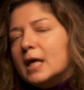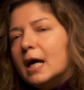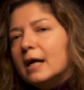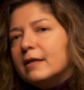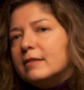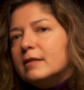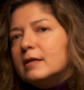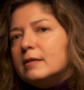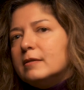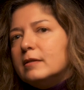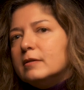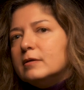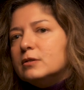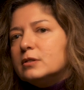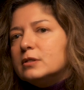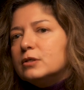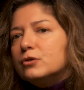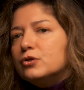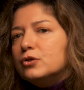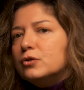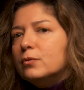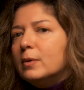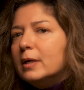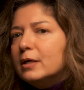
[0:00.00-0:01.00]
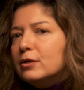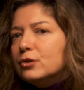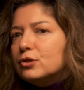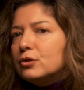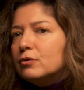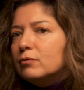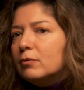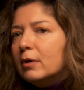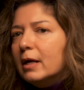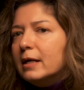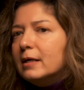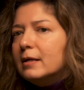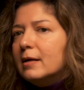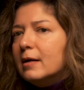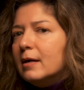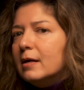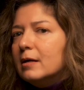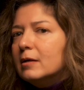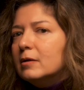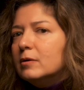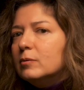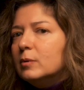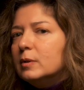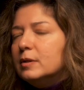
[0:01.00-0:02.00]
I think the situation right
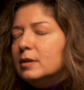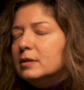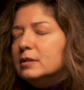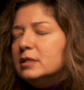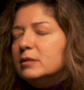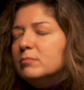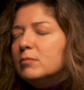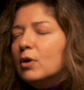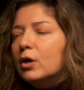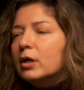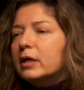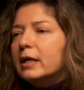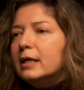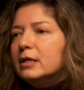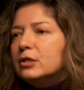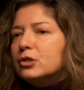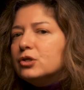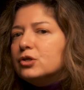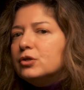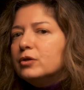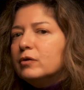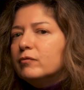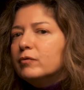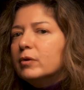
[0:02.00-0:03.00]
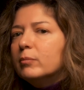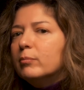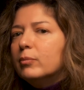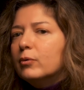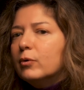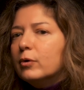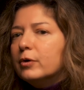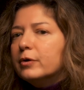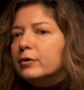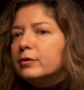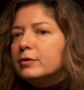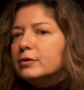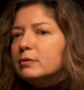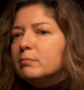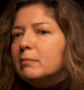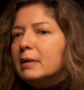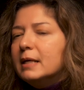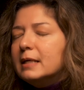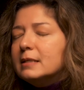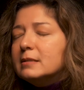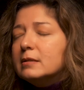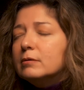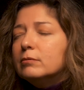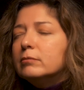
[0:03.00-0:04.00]
now with the demarcation of the borders
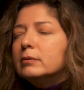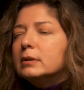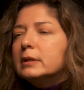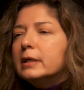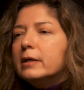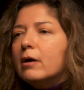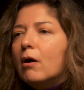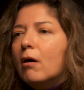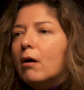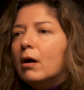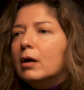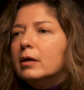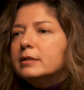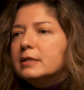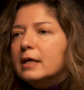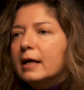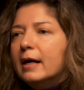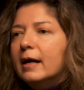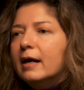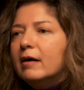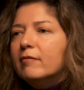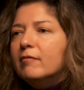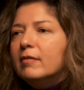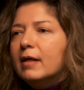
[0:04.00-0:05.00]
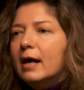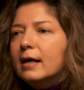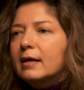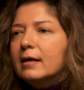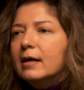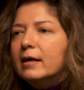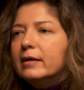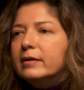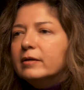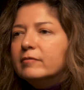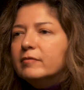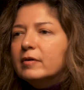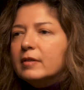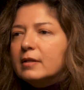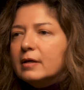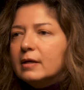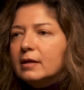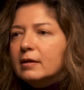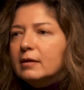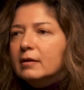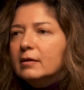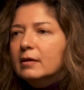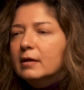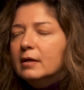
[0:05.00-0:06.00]
makes it really hard to have that kind of a
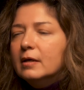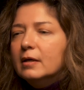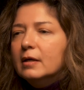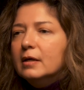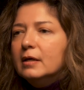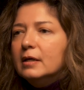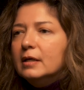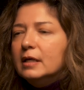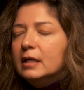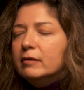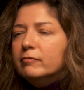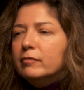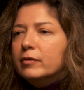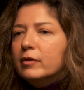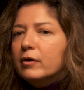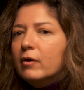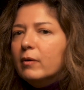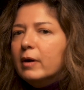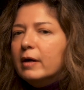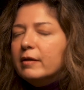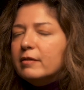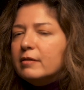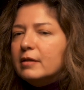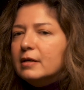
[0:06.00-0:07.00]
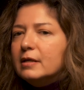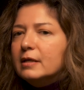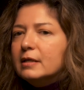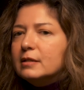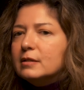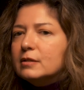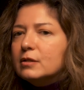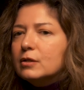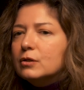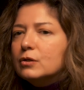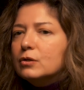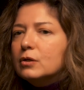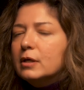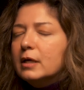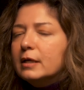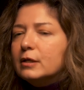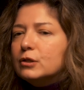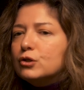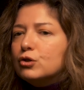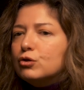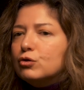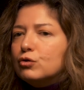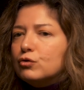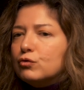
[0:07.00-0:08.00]
thing, even though I think it's
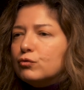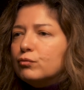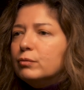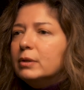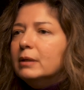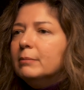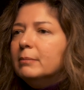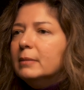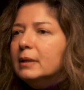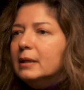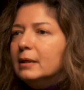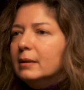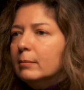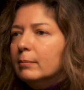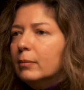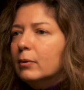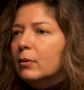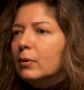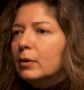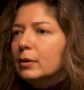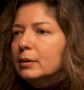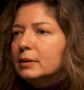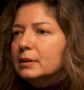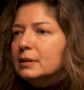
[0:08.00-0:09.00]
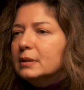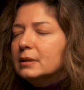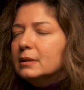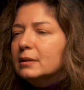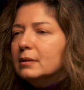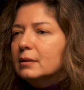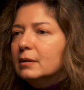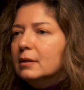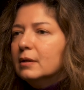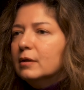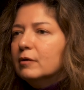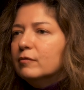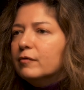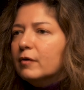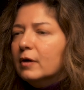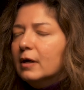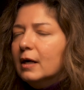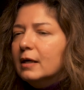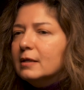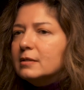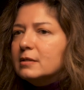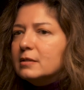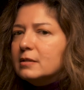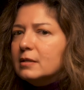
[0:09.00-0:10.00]
extremely important
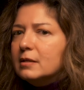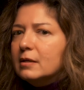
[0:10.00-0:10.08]
for us